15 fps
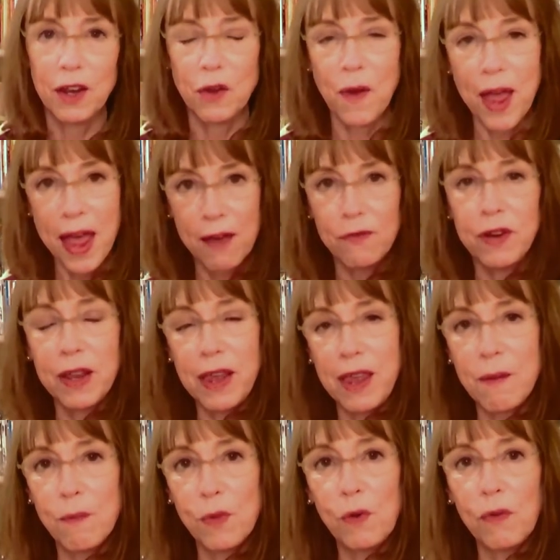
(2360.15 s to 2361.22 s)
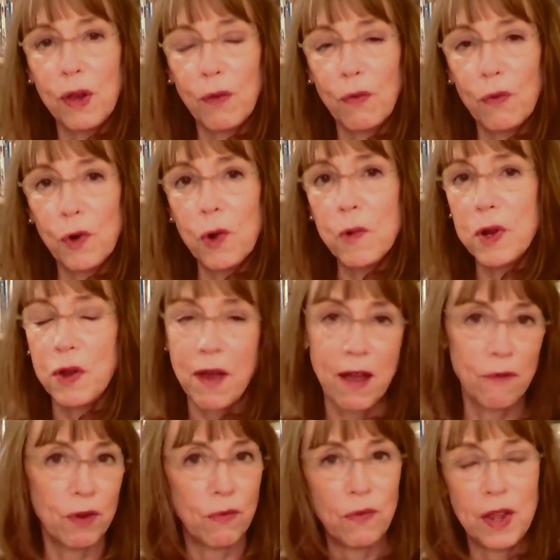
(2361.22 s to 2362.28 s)
You have to keep moving forward. You
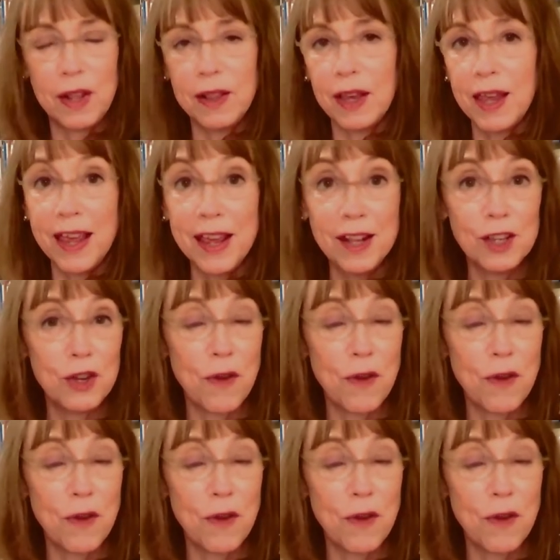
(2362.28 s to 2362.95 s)
have to feed the kids.